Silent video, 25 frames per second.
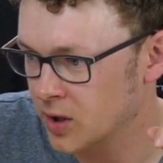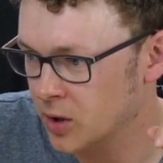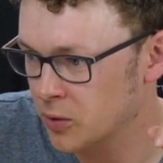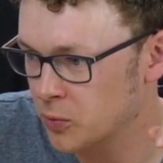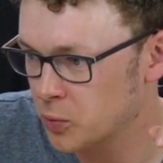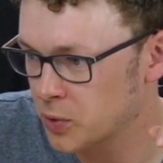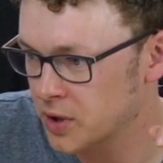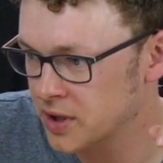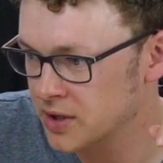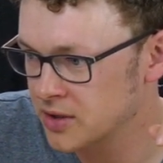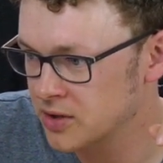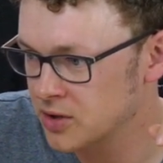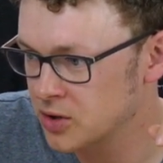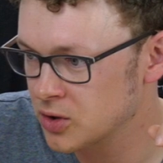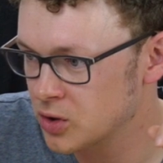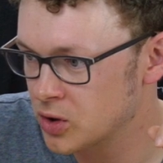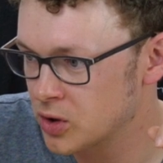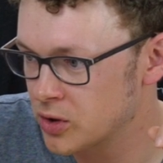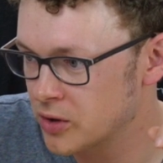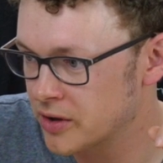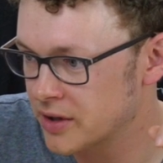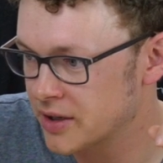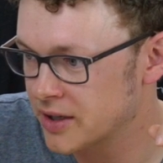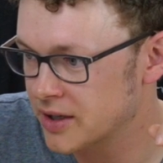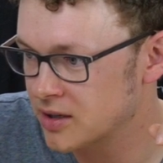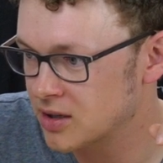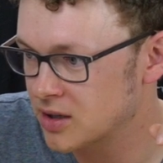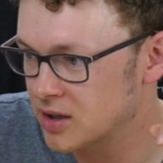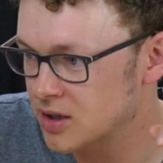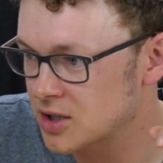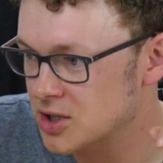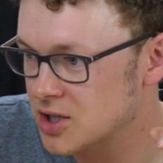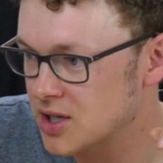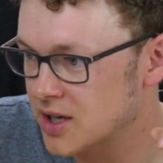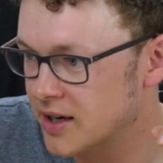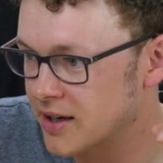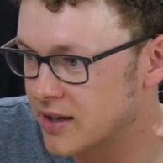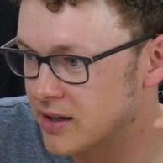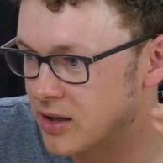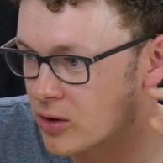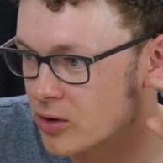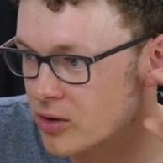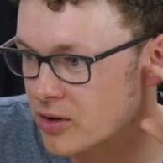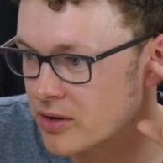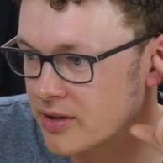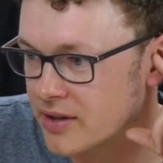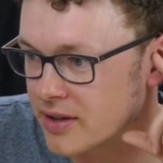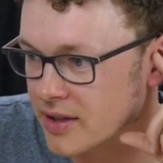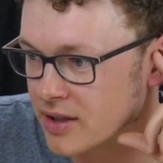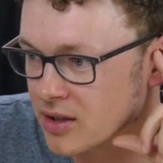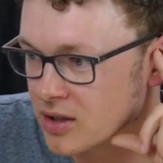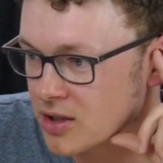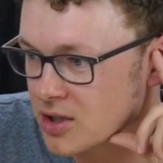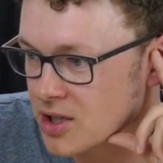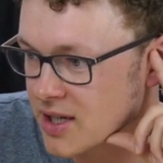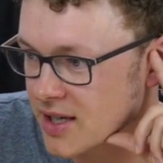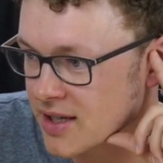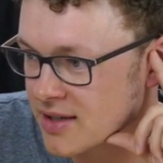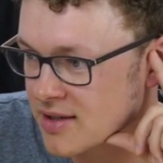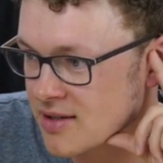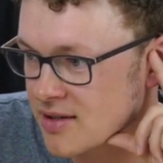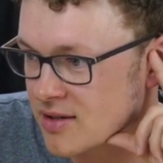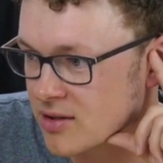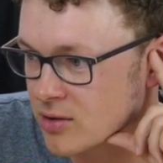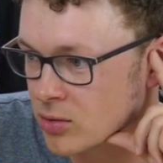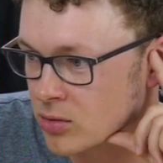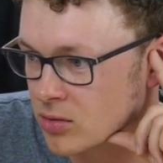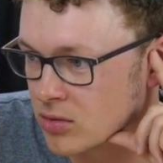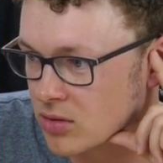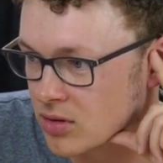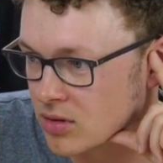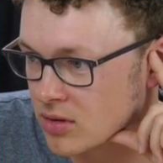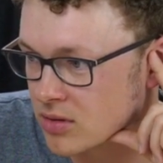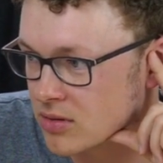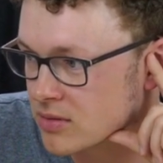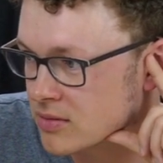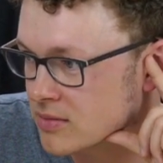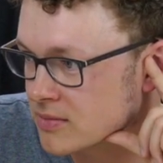Where did you learn English? I learned English at school.